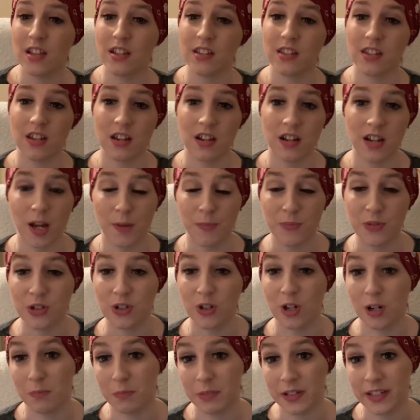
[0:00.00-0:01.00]
turn up to
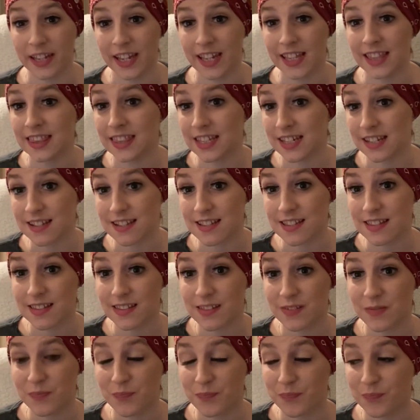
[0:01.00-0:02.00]
complicate things.